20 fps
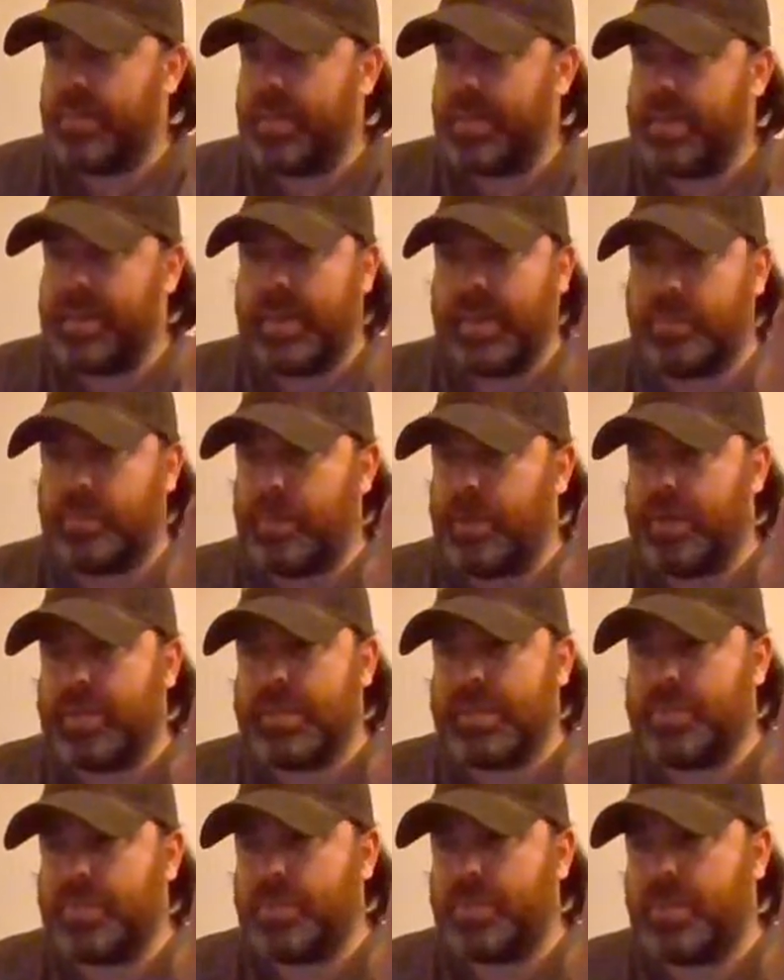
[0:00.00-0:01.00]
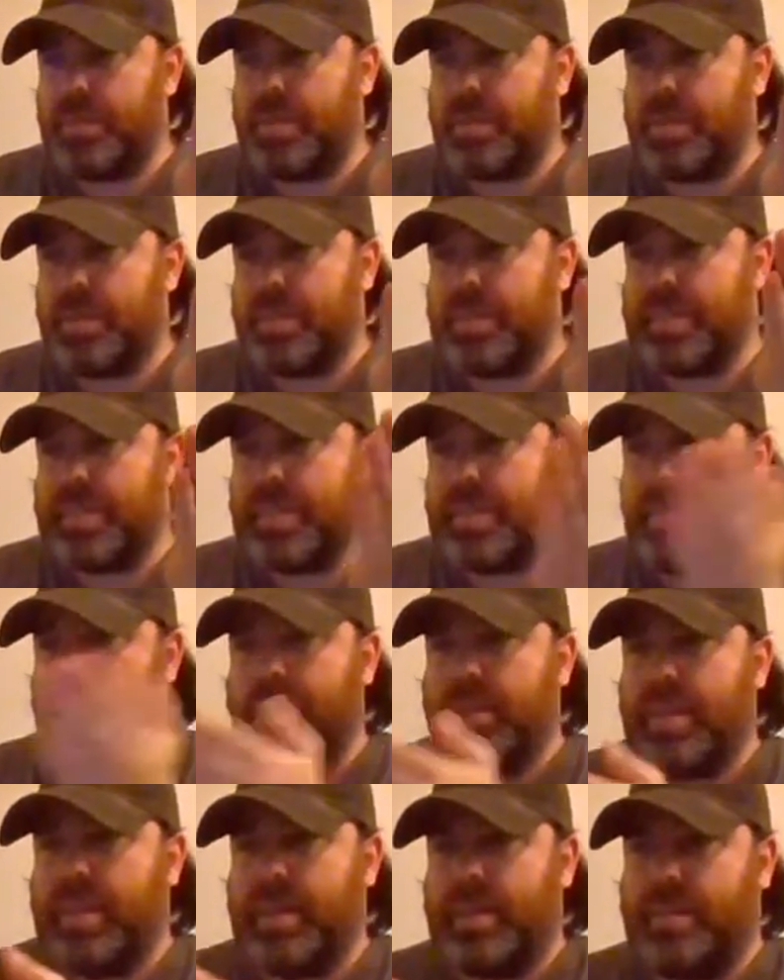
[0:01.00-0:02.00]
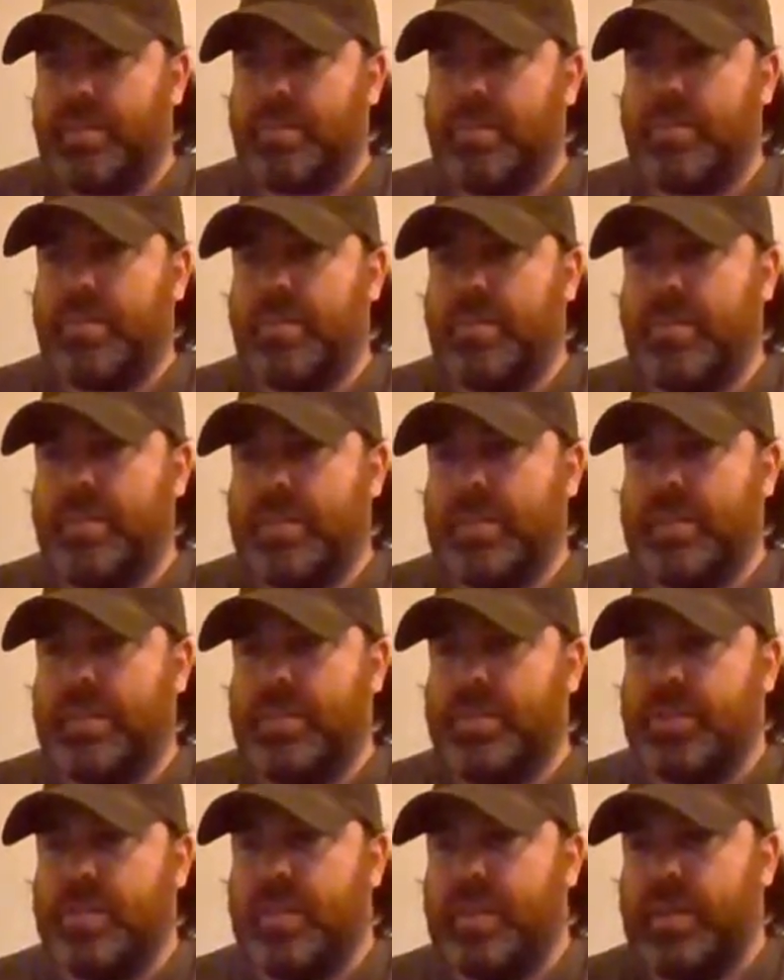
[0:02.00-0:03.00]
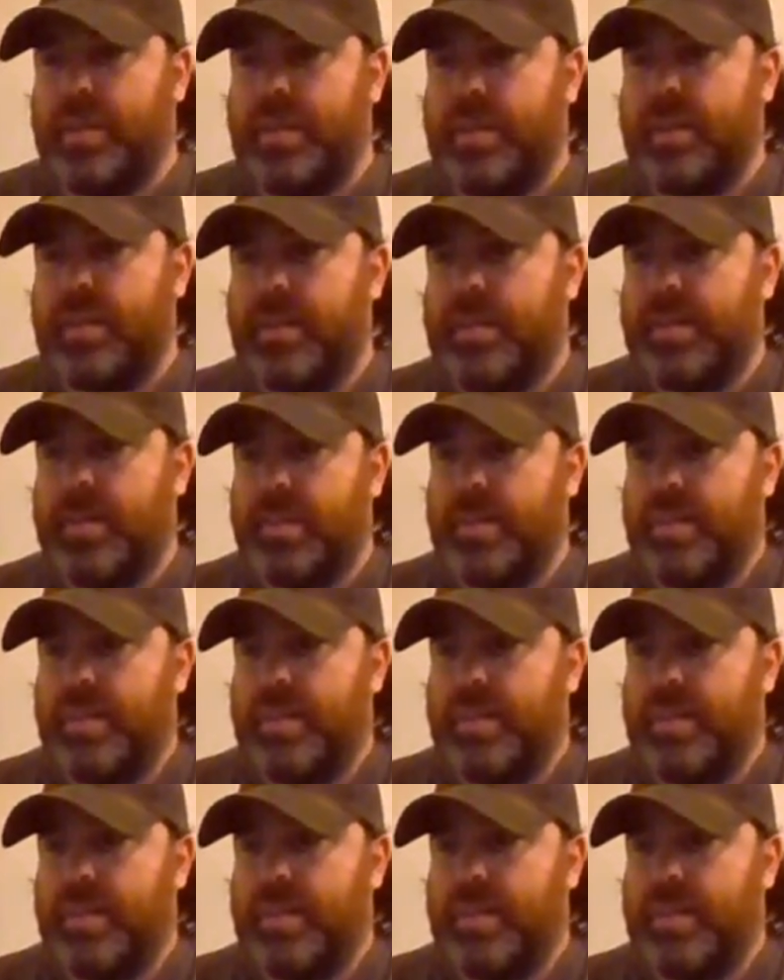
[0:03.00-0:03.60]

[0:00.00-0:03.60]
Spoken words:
the campgrounds for, or is that later? Is that in July?